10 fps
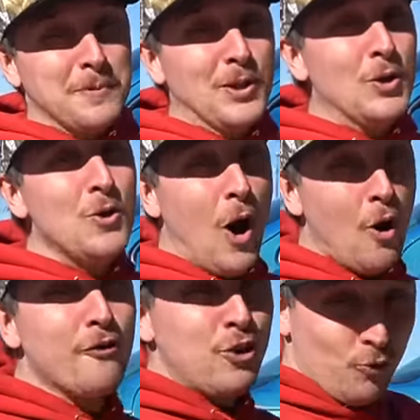blue
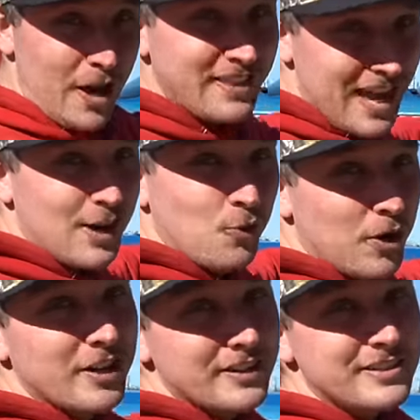over the red that it
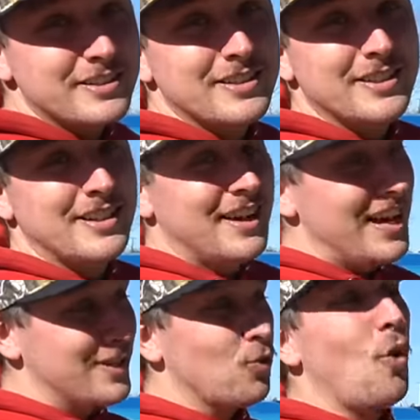was yeah.
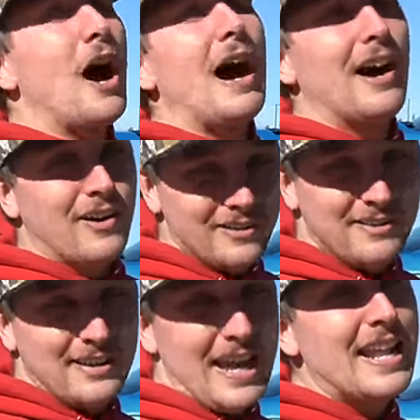is wild.
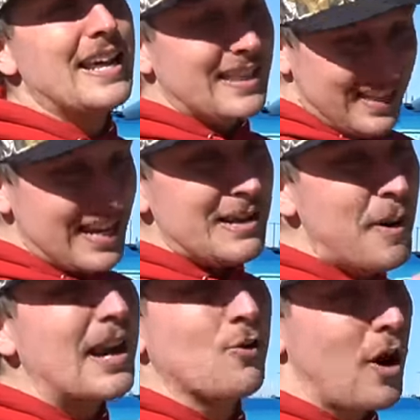And it,
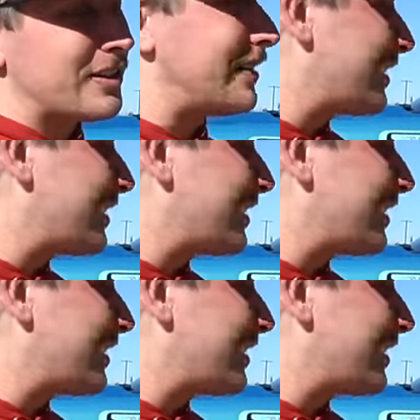anybody watching